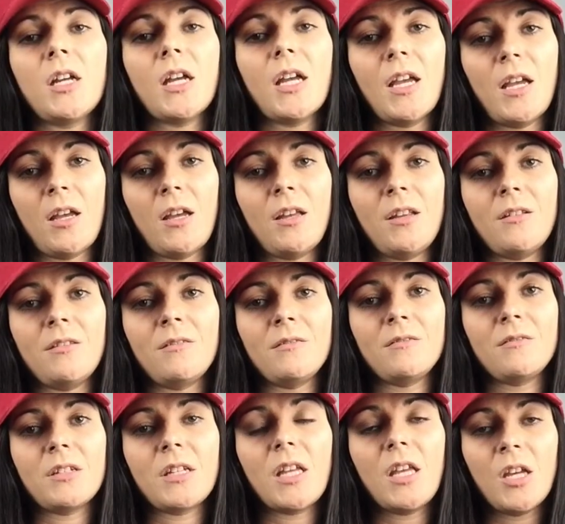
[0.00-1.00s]
and
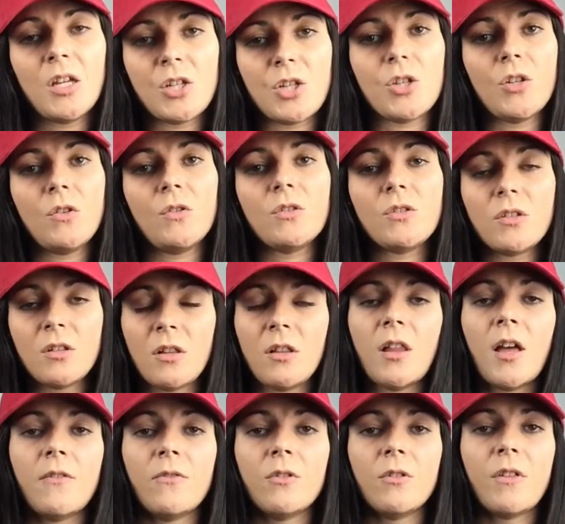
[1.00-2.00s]
get you to the
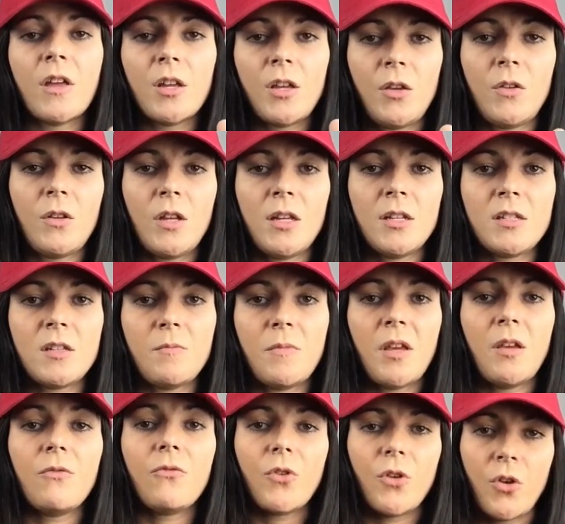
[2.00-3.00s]
level that you need to
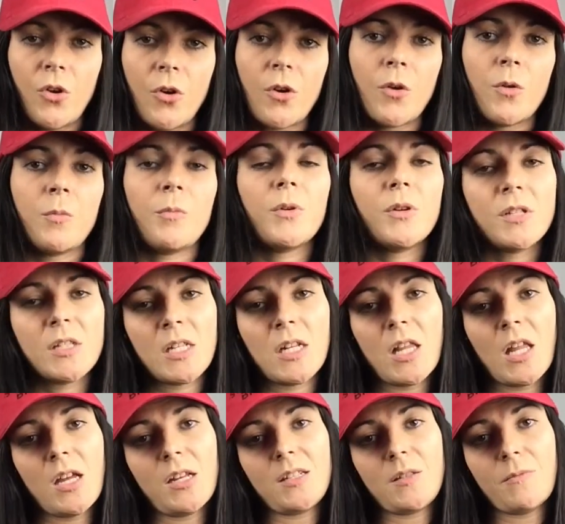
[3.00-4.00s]
be for your own
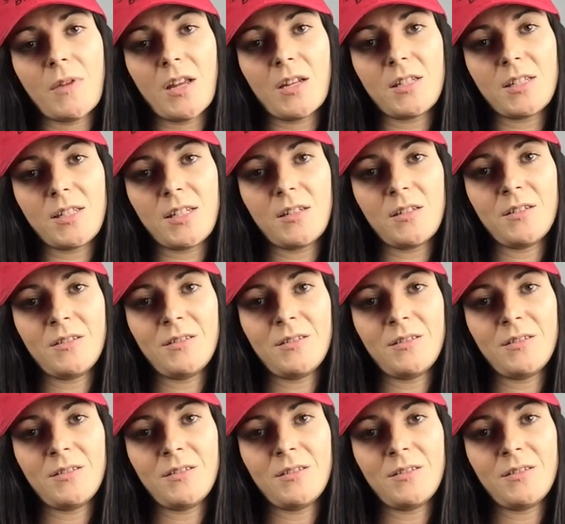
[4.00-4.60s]
personalized medicine.